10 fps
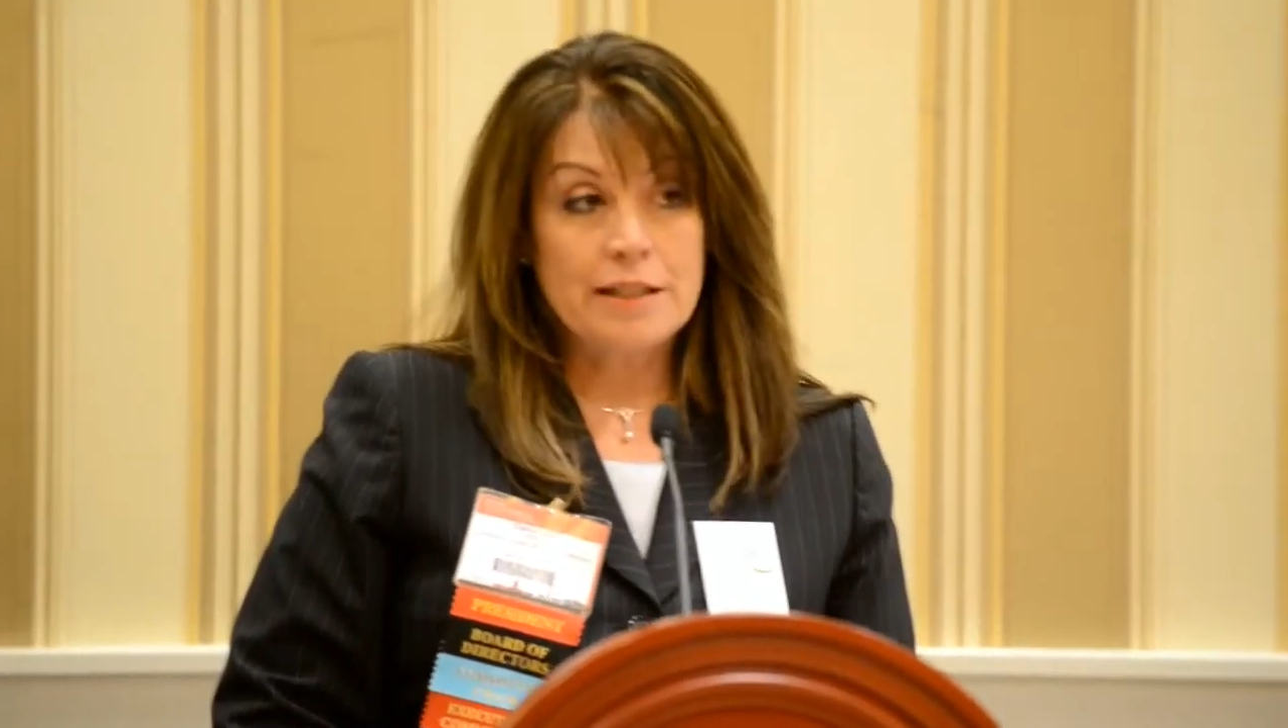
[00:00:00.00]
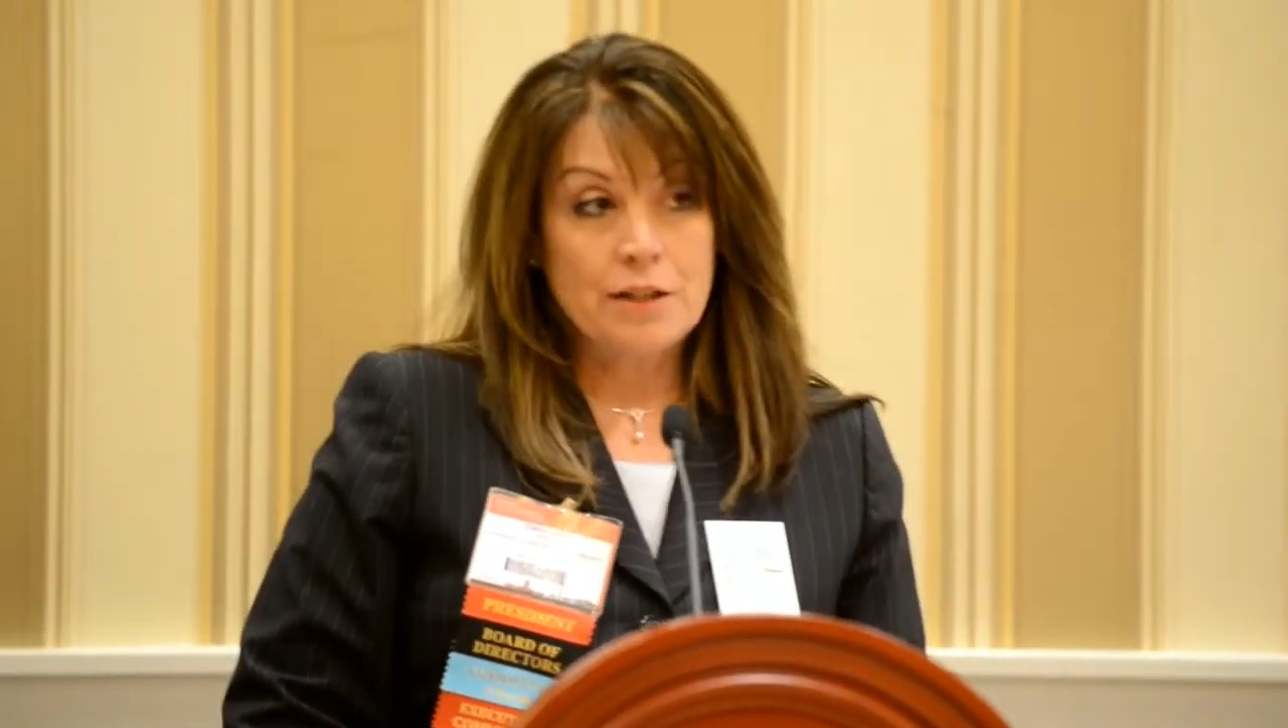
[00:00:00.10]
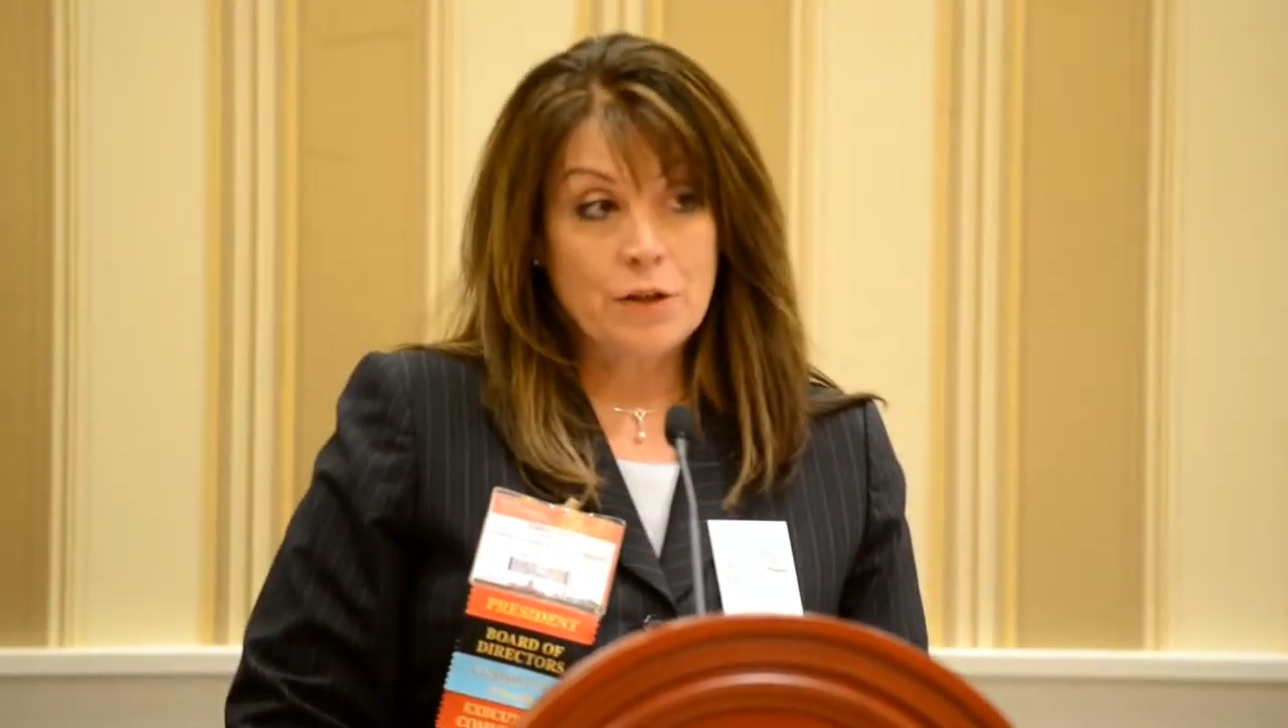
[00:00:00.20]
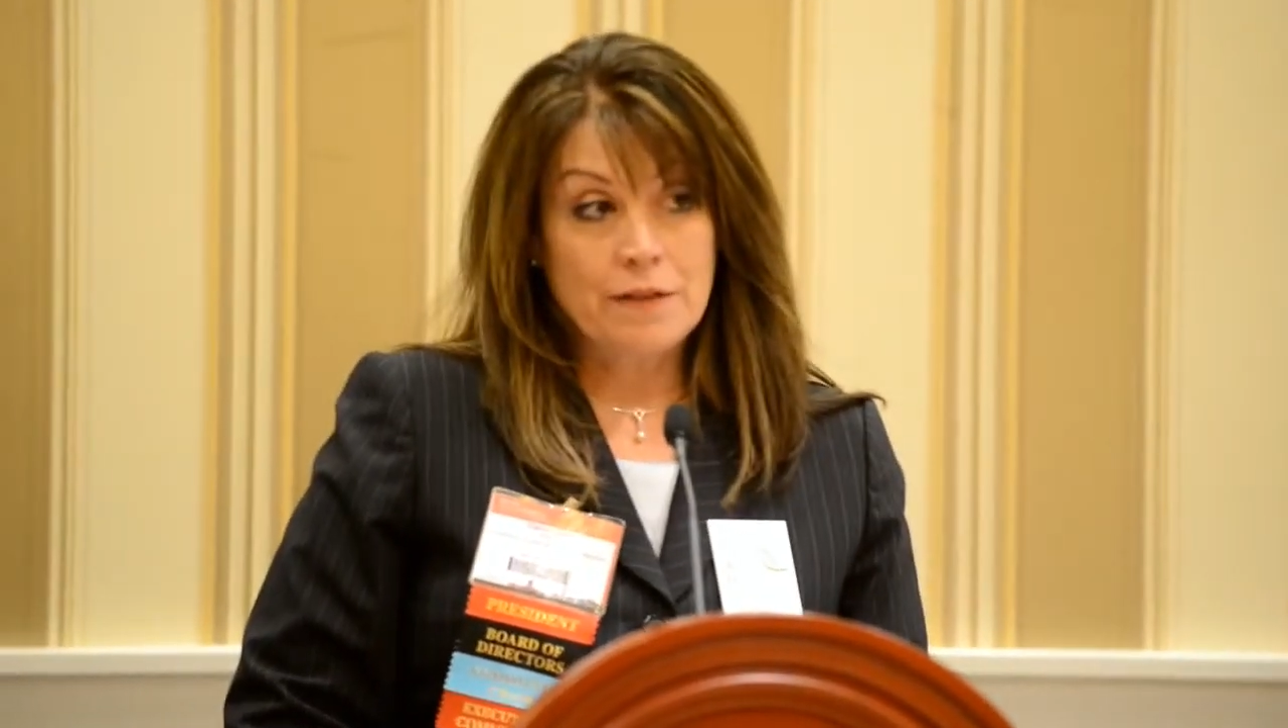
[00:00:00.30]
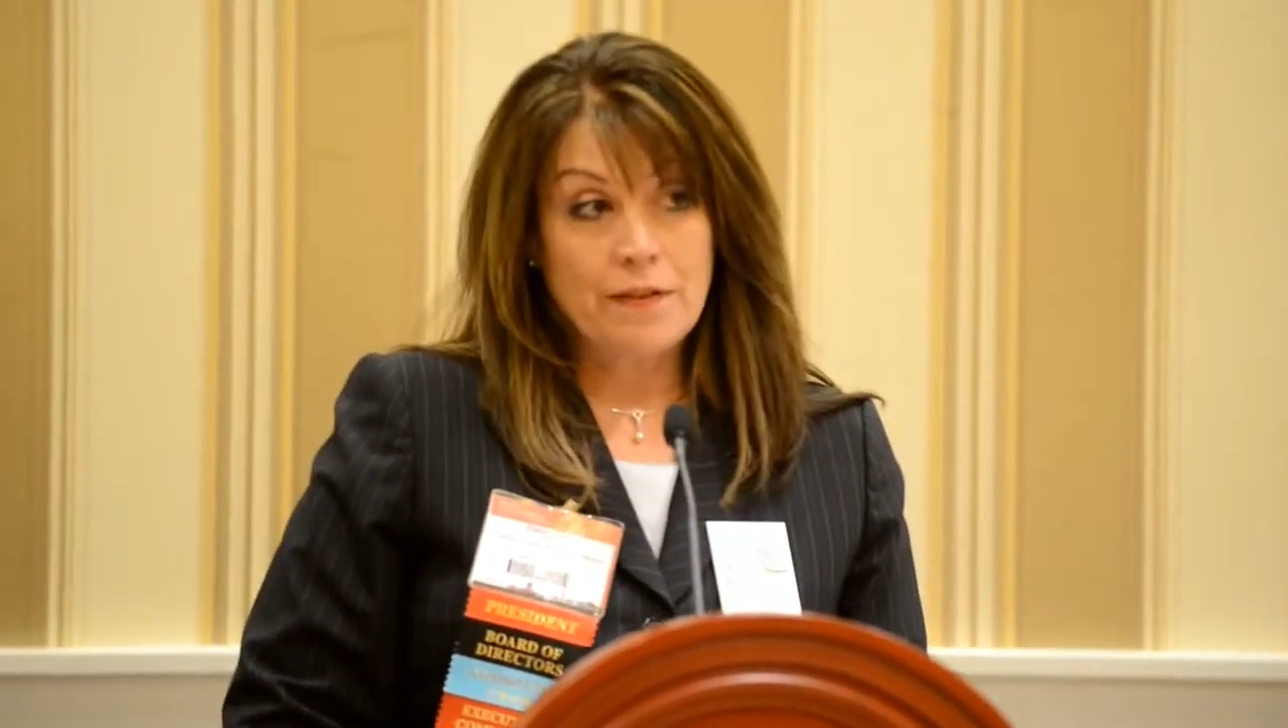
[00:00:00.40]
to
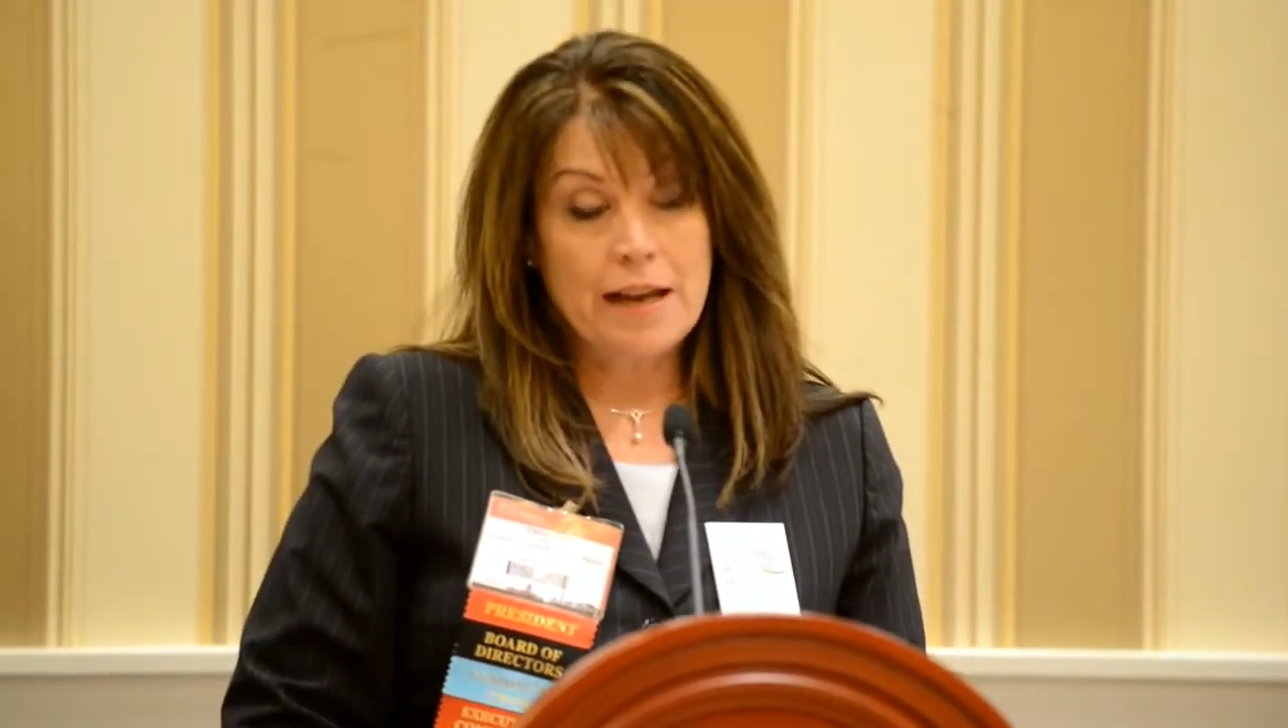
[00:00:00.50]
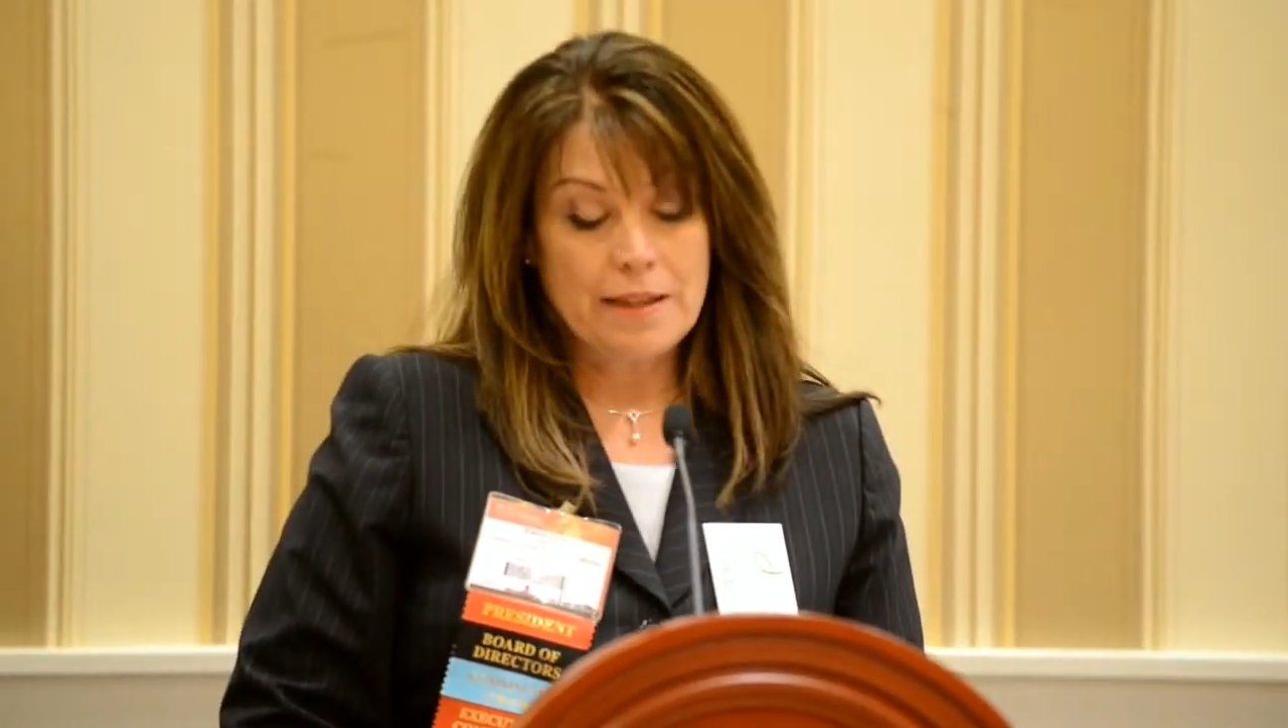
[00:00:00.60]
notify